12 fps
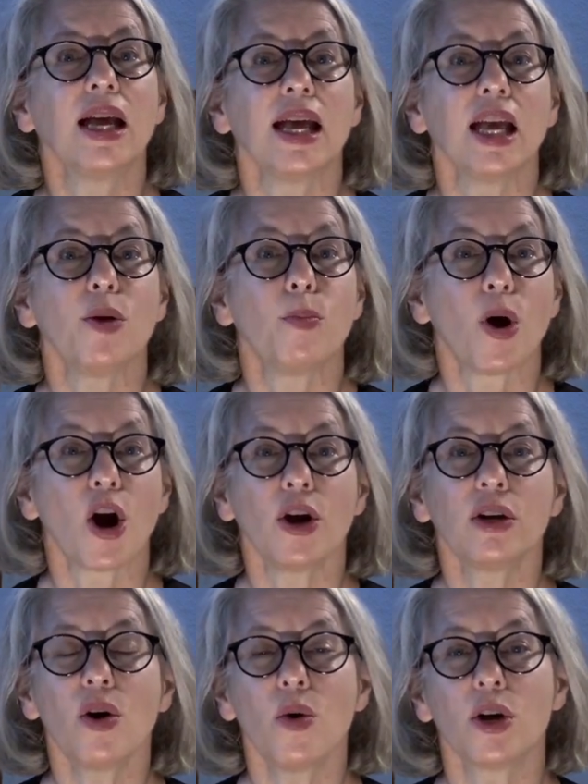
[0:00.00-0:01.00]
He
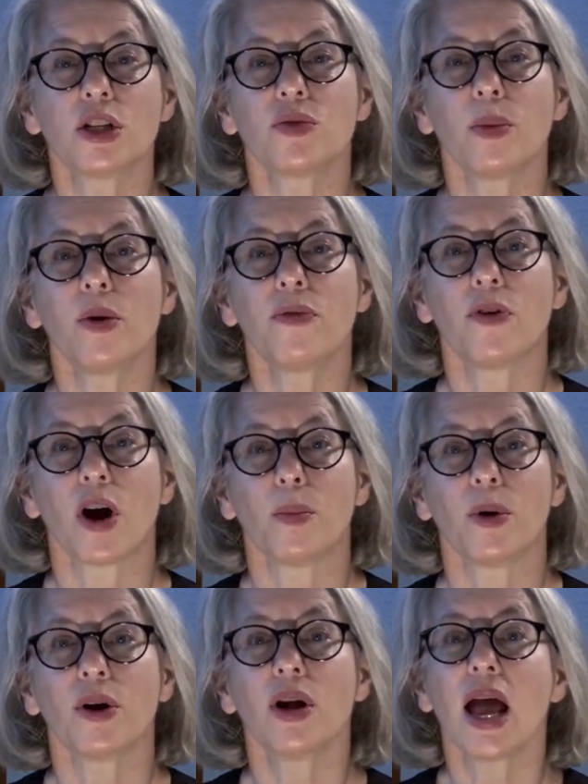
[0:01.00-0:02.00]
borrowed a horse from a
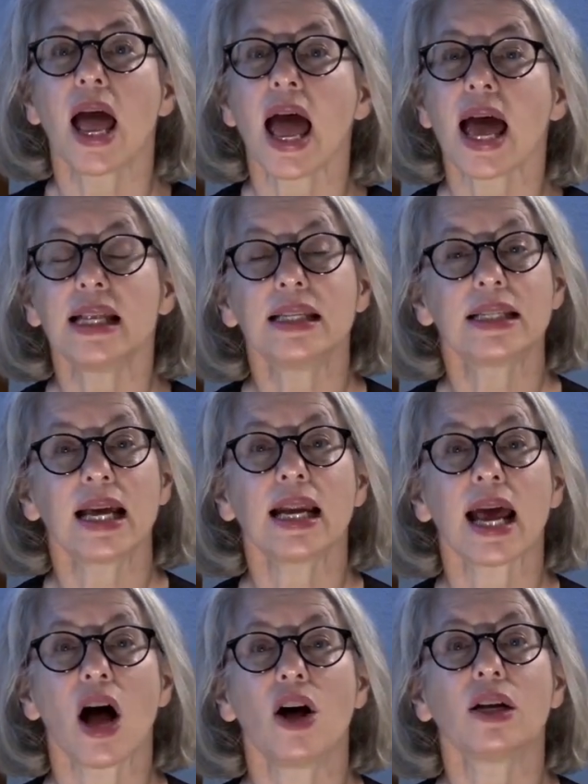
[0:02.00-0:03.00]
farmer and
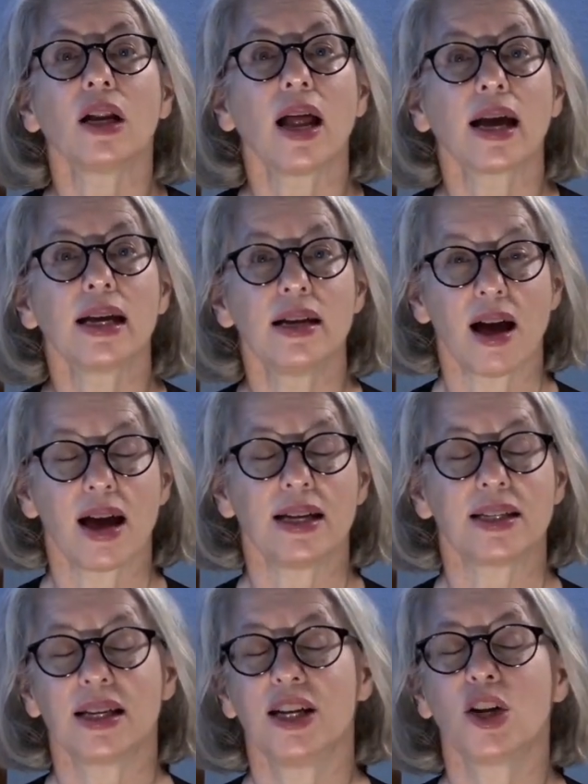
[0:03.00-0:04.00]
set out like a
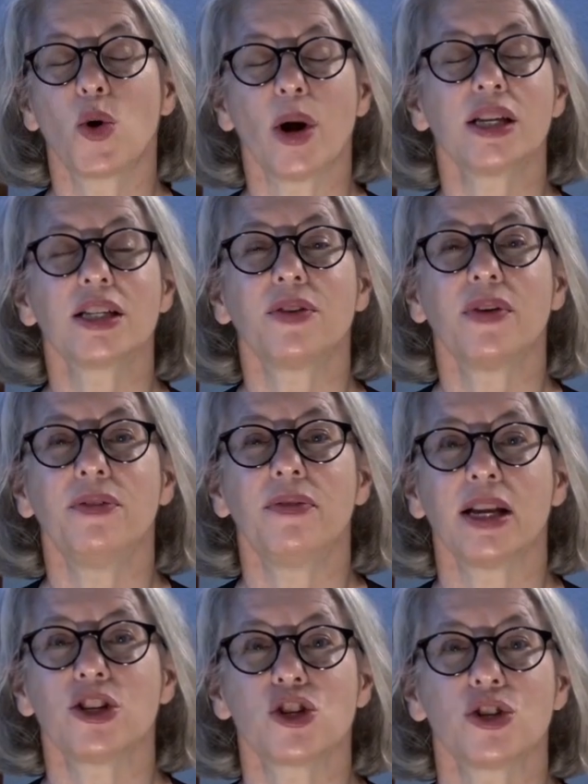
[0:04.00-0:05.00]
knight in quest of
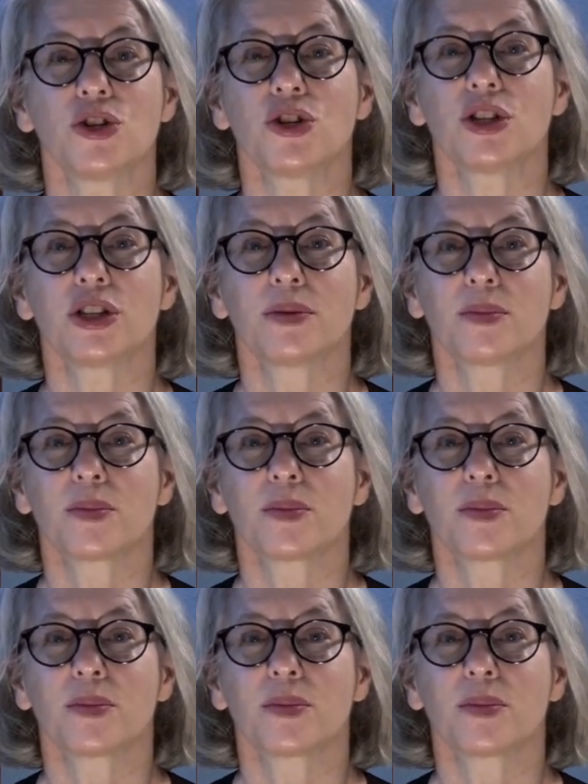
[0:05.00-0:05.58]
adventures.